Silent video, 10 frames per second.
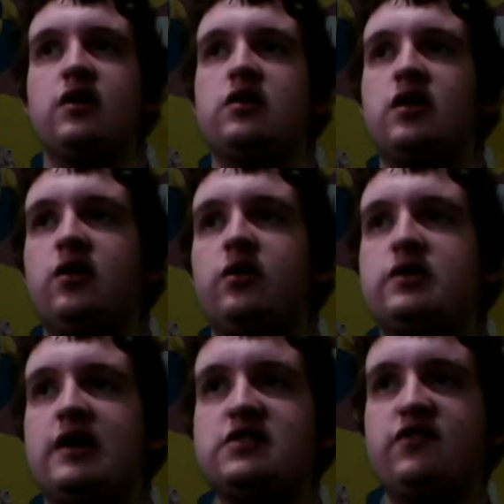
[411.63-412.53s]
You know, it
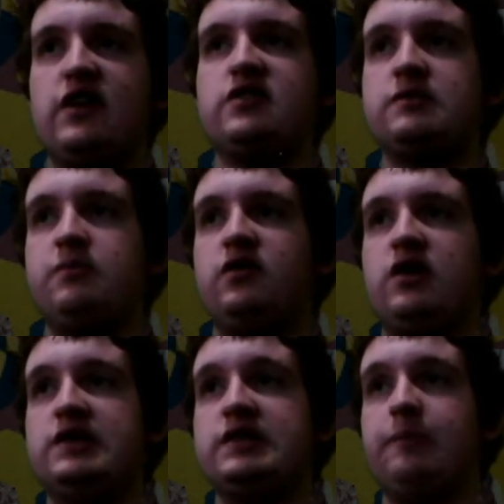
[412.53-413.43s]
has a very simple
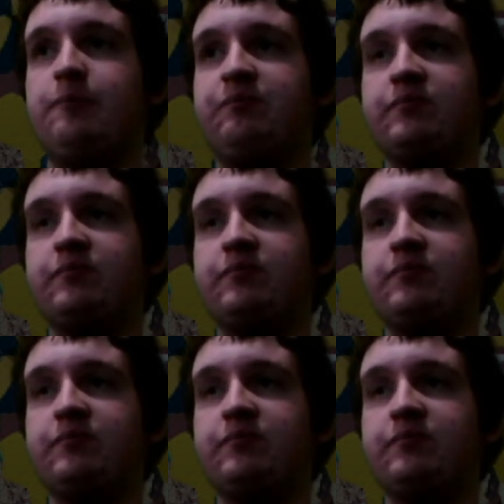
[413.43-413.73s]
concept.